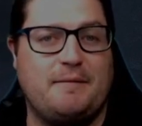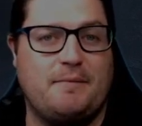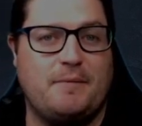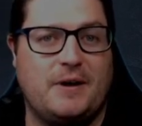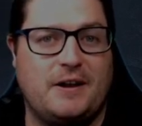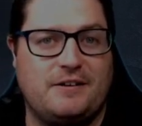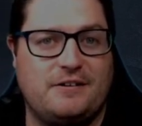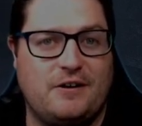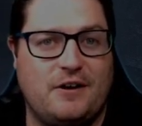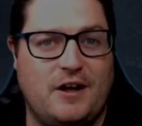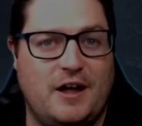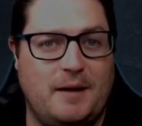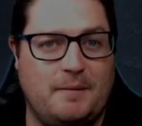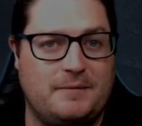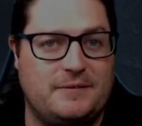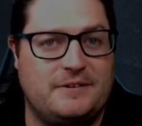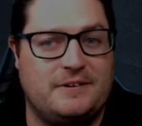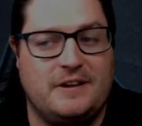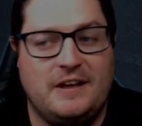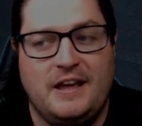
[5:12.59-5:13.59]
My
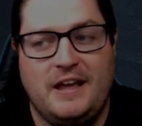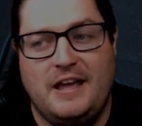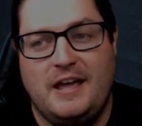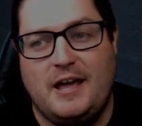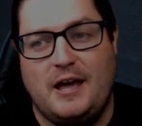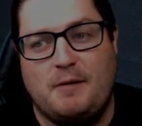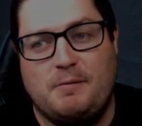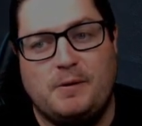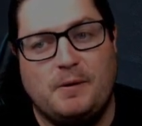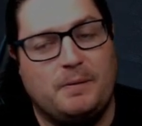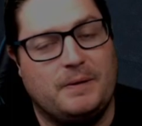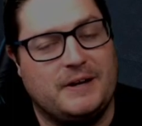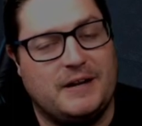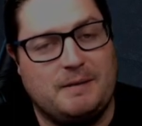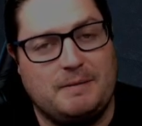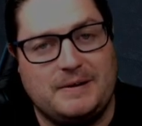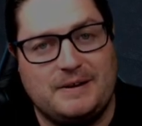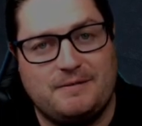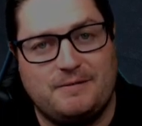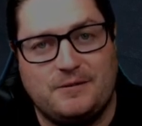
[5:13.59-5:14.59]
times are probably gonna
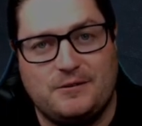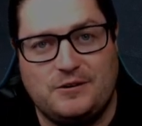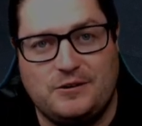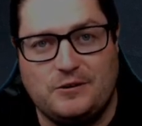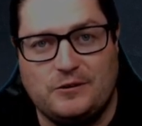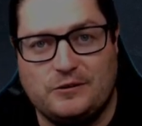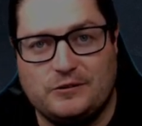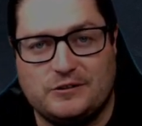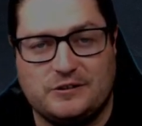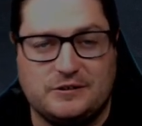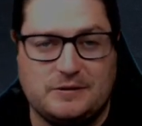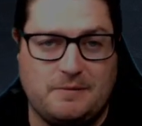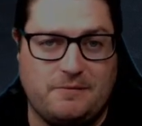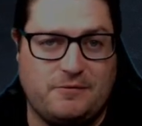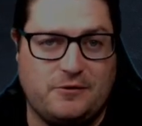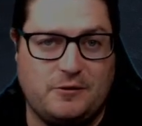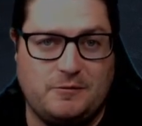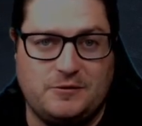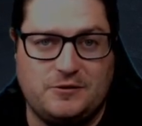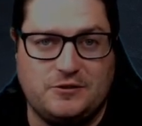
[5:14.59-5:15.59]
be different to yours because I'm
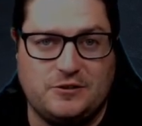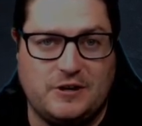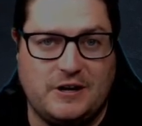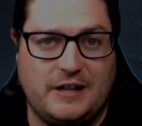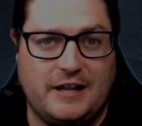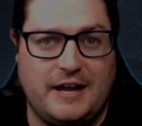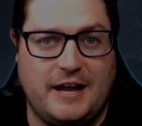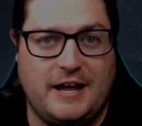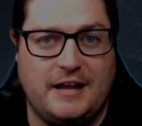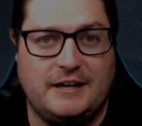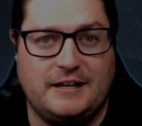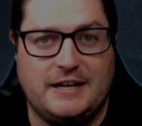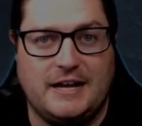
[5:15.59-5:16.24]
from Australia.